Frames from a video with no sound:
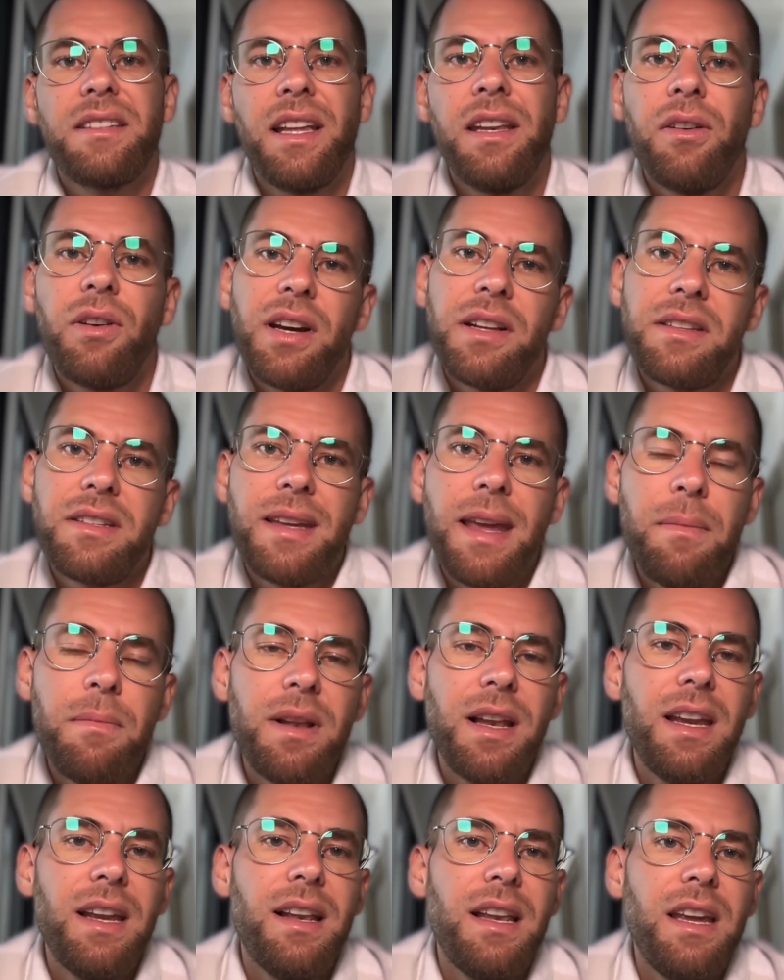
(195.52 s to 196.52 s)
you can
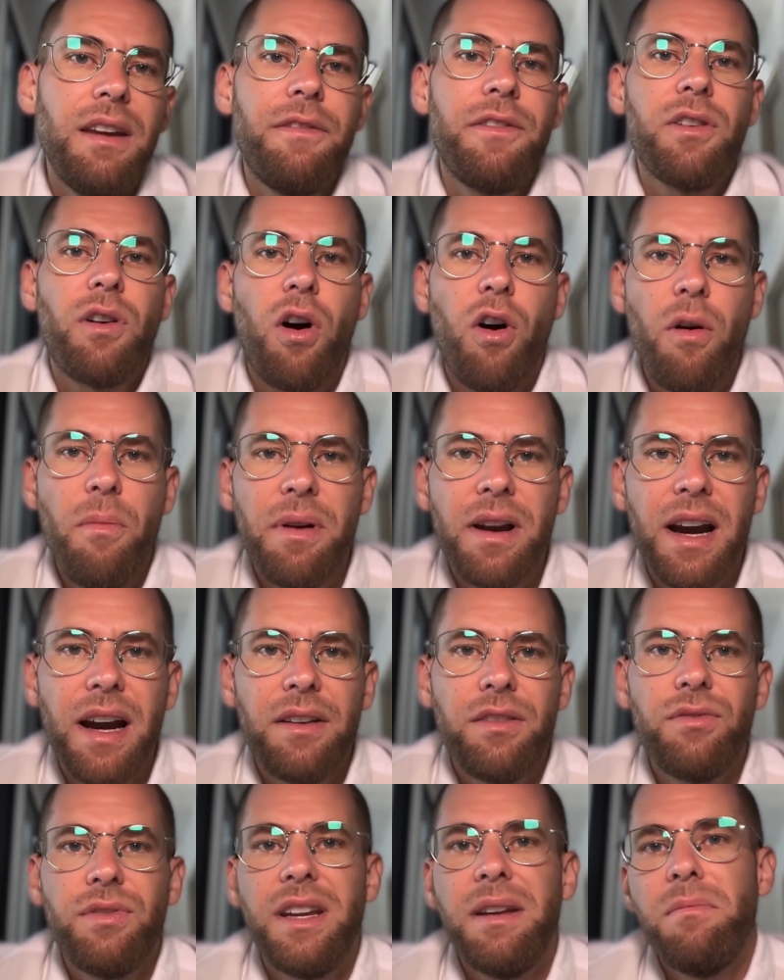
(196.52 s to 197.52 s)
simply leave your home
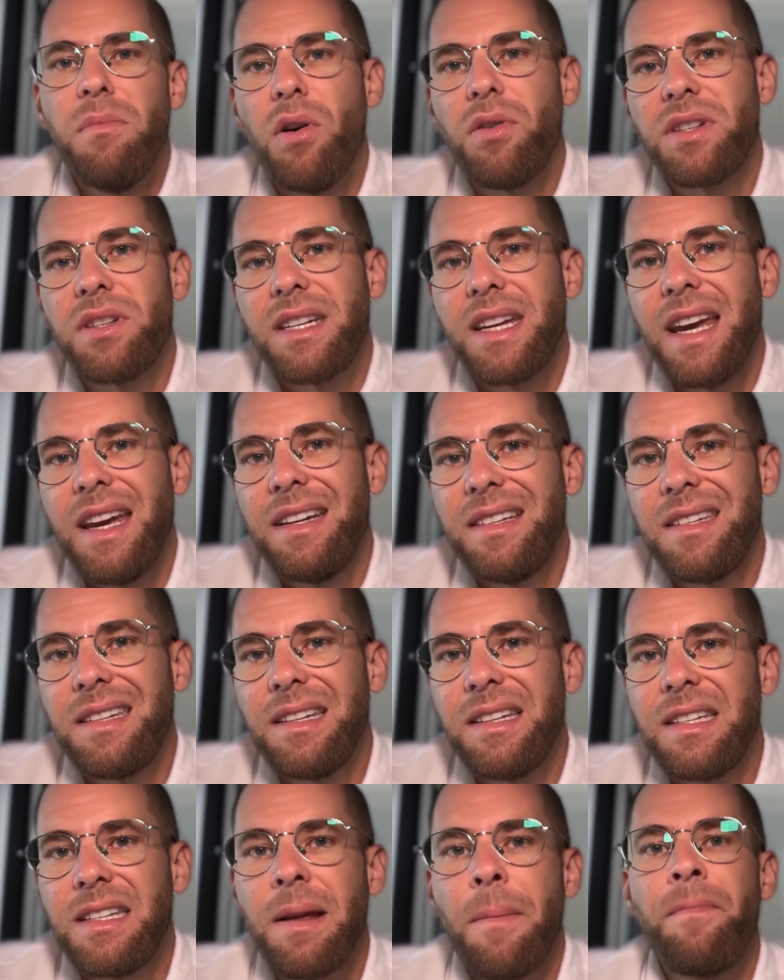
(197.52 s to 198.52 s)
country in most
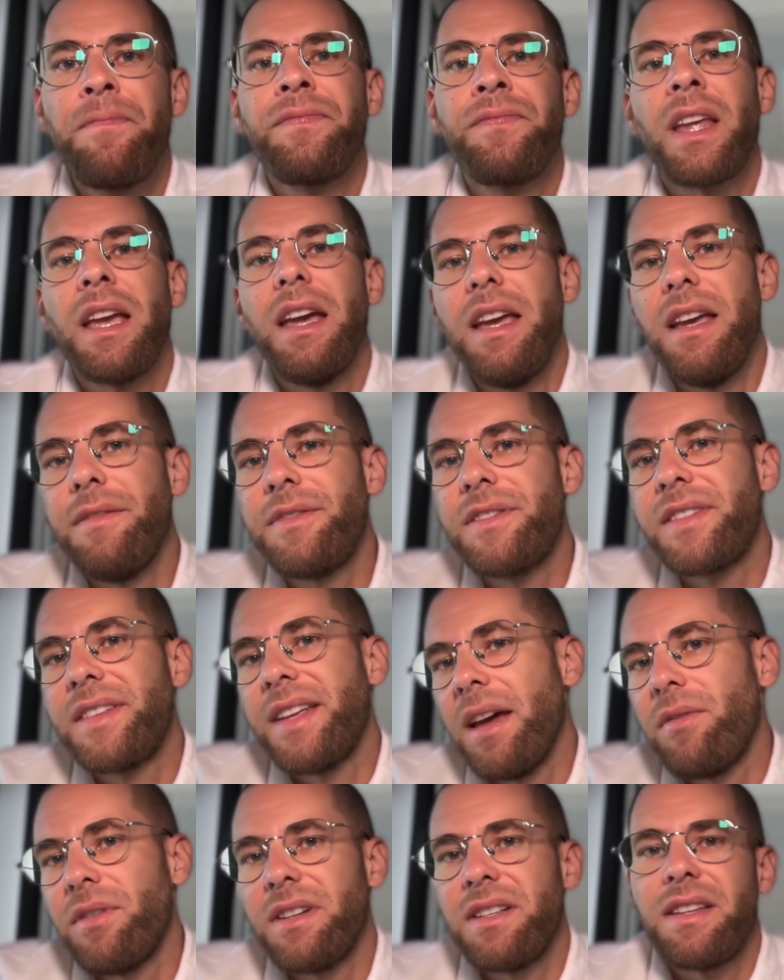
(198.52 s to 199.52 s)
cases, if
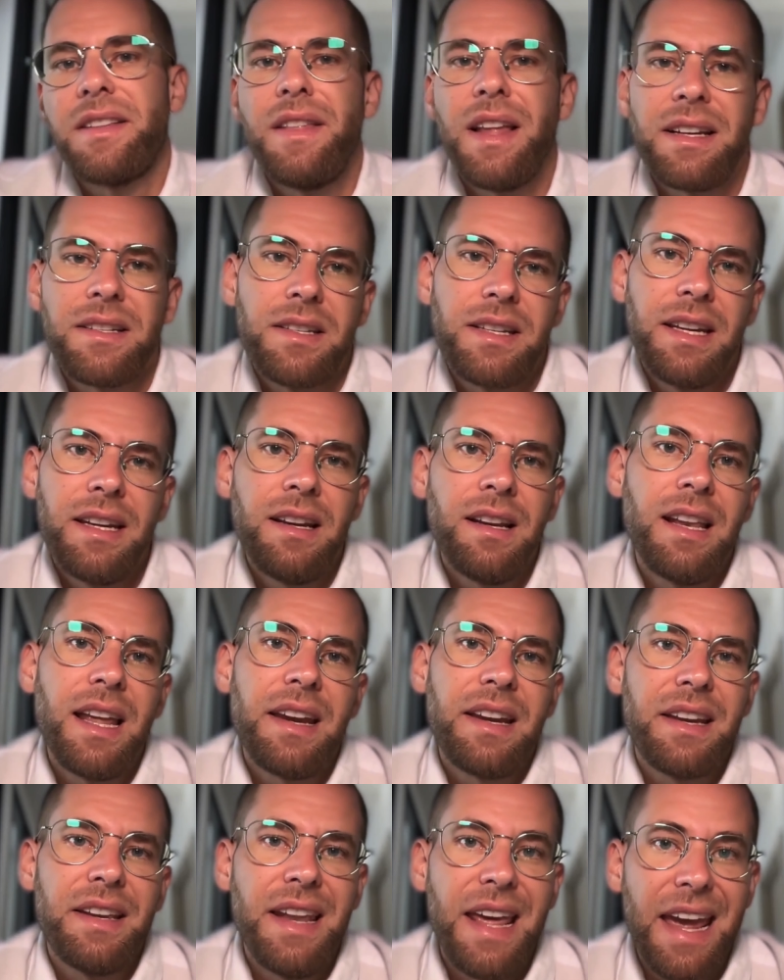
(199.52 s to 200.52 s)
there is nothing
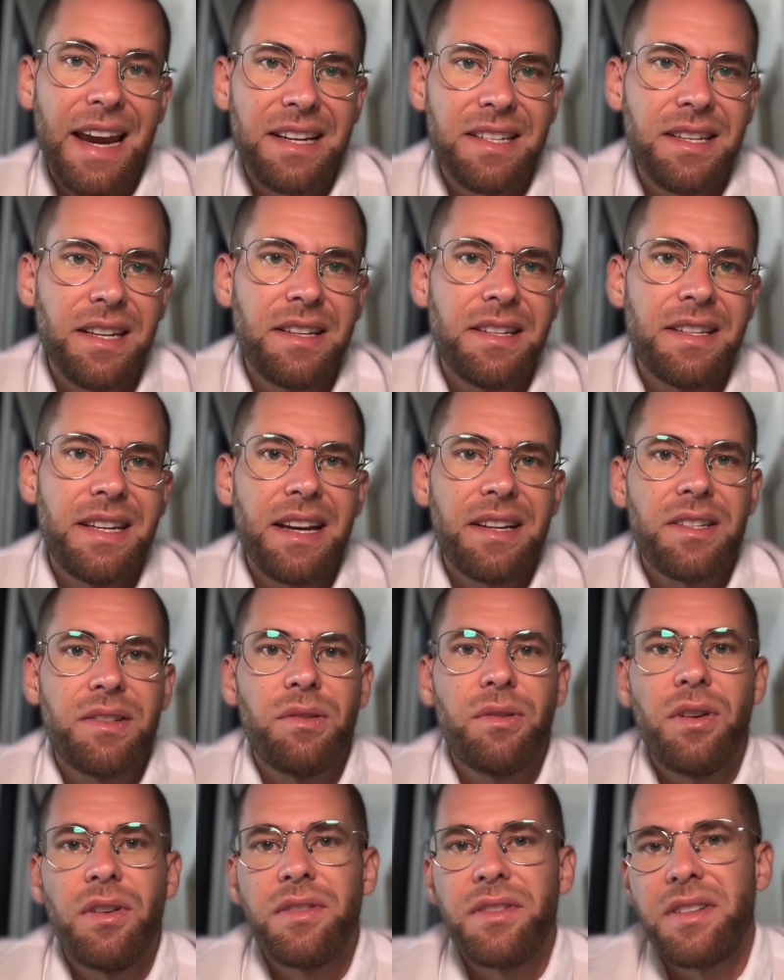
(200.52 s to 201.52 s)
like an exit tax to
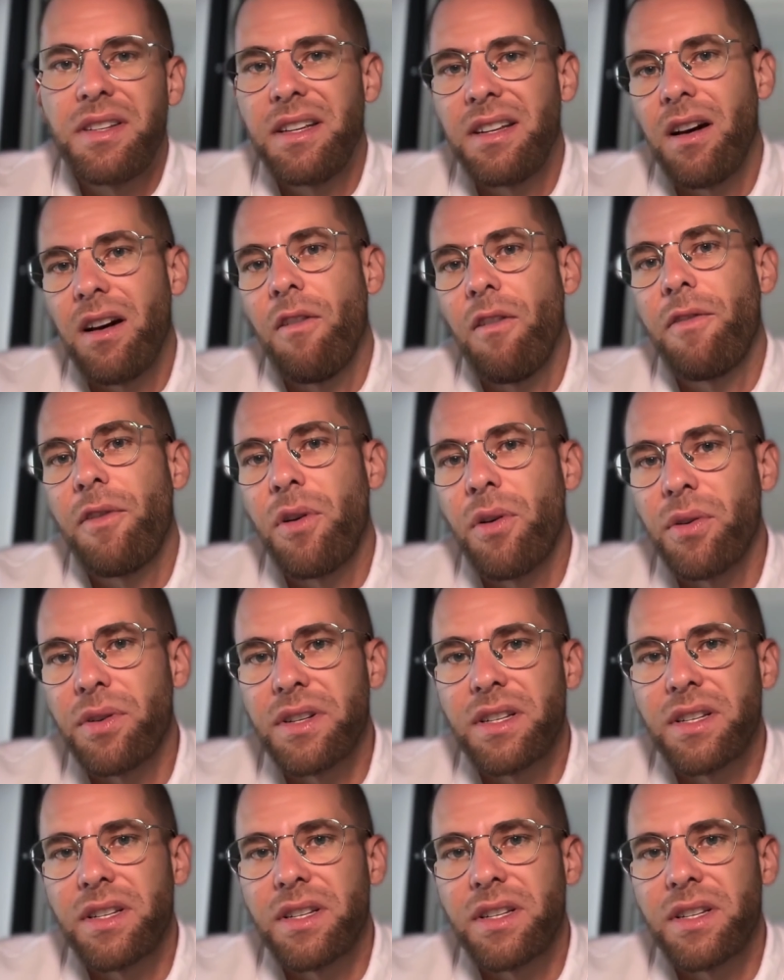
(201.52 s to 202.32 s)
consider, of course.